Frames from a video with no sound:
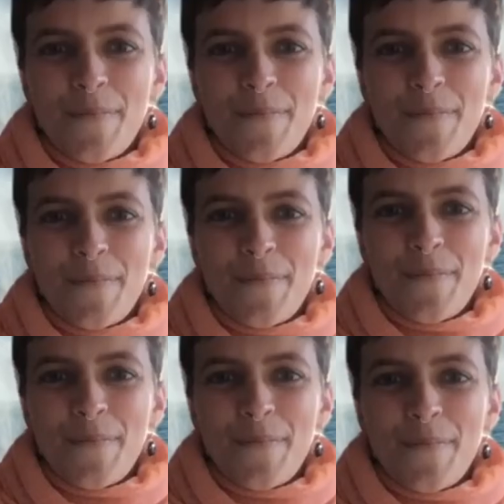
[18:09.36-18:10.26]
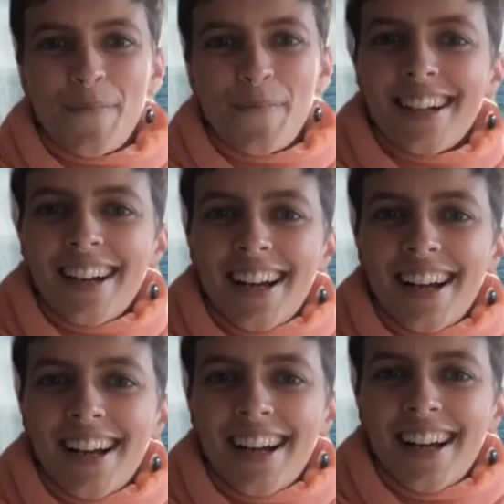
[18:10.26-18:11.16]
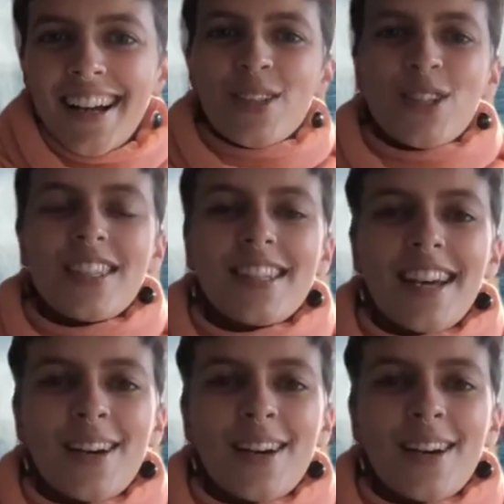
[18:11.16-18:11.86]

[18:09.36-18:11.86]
I think it's just